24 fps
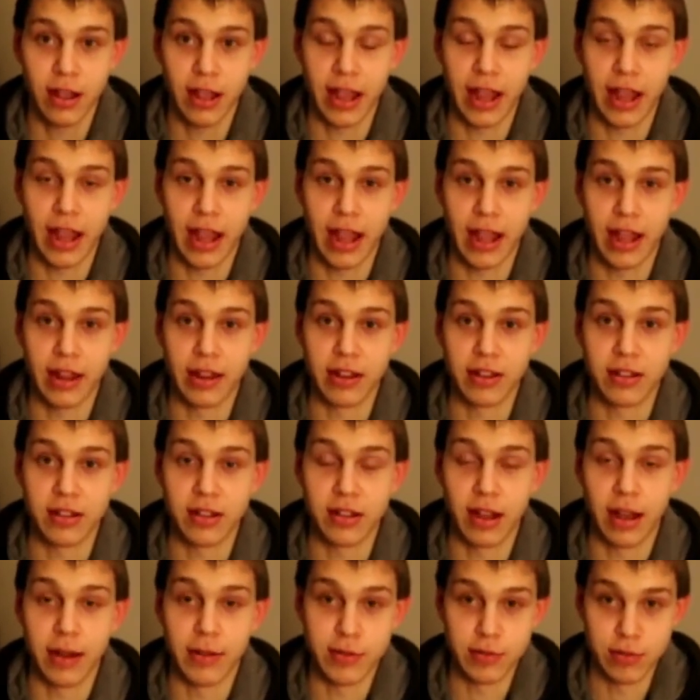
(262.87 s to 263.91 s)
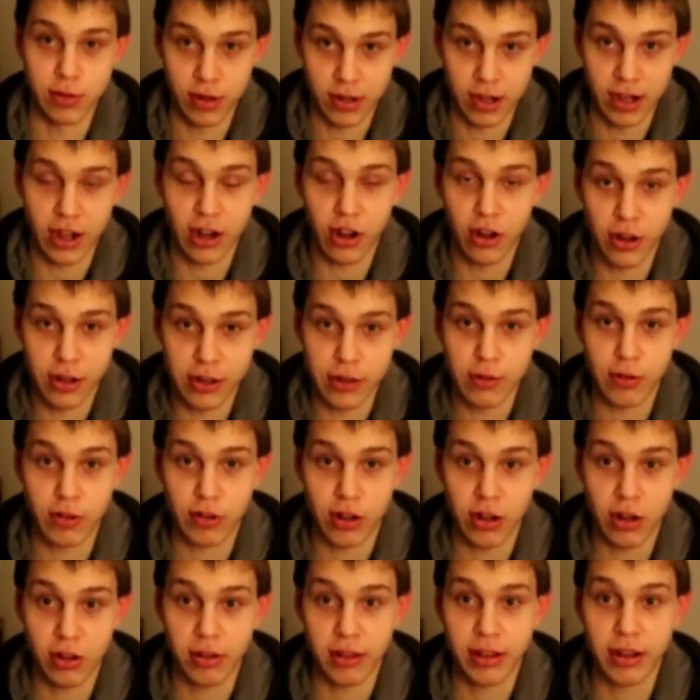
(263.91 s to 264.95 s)
And I was wrong in calling you a
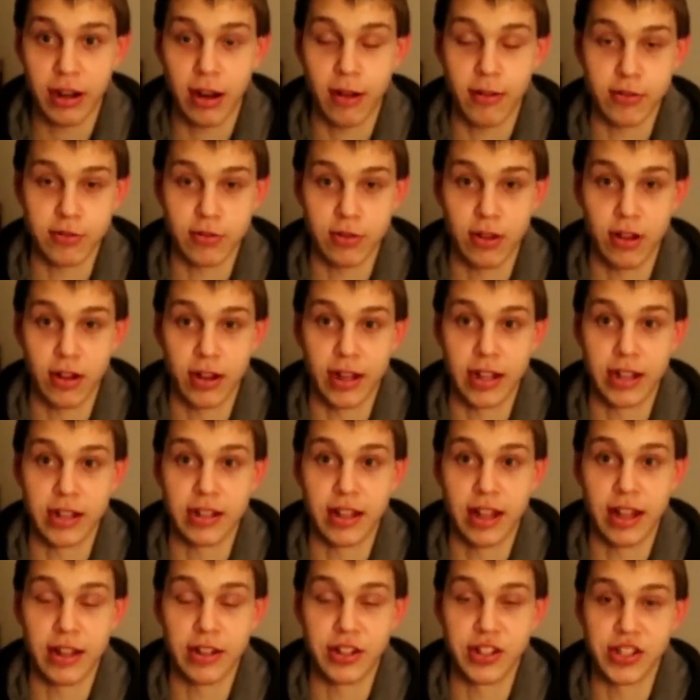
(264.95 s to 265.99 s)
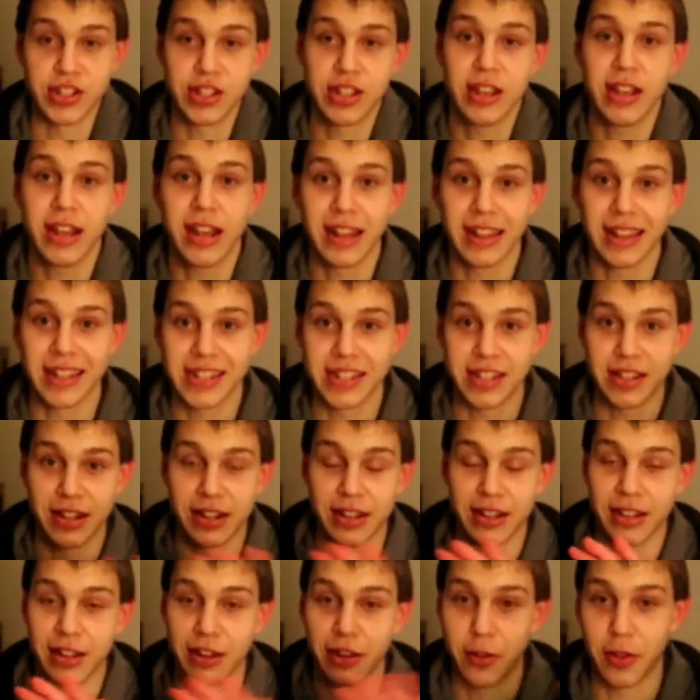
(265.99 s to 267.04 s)
cult leader. I was wrong in just listening
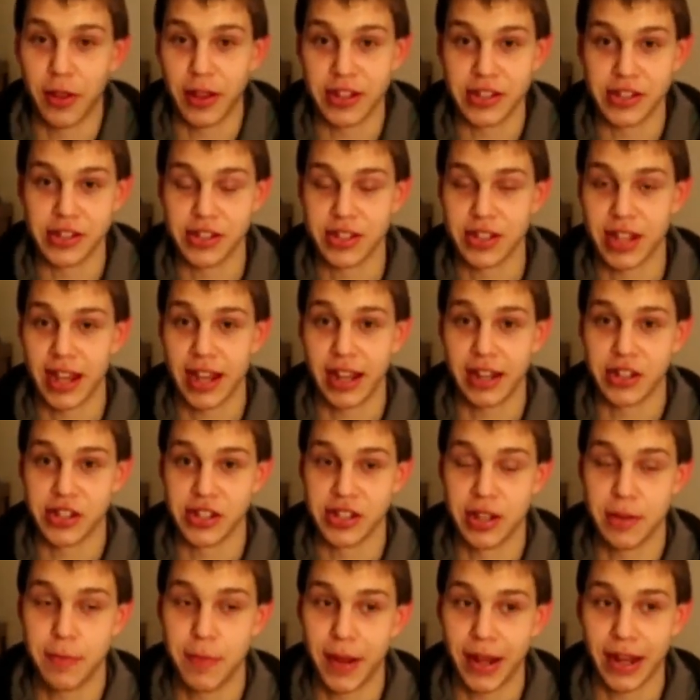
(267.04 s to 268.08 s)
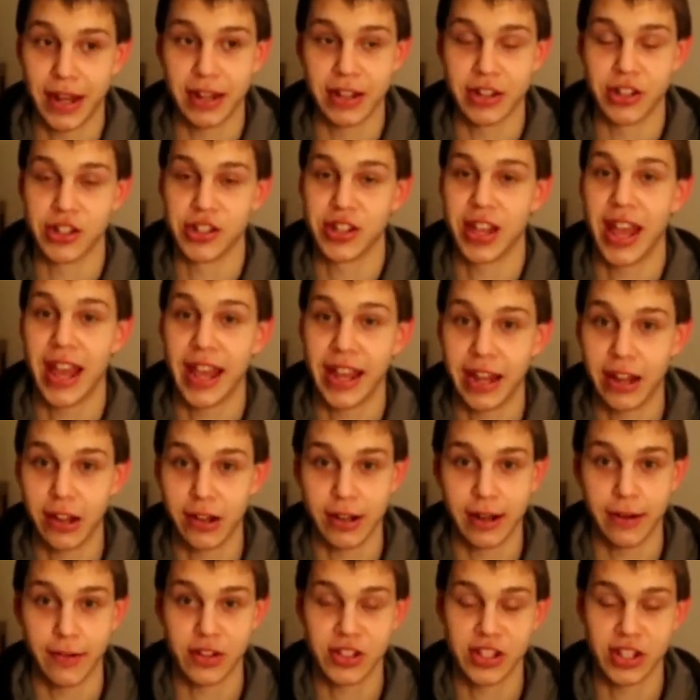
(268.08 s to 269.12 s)
to little things you say and just nitpicking and just hanging on
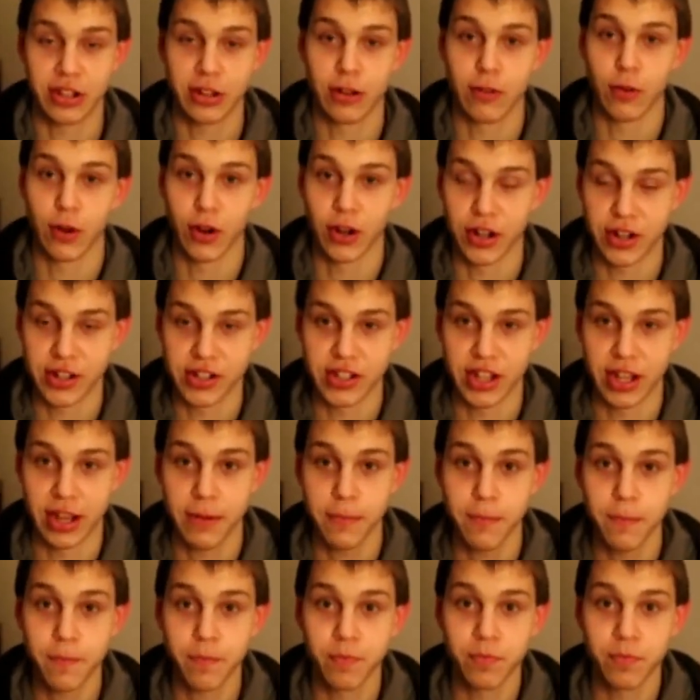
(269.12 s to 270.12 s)
every single word you say.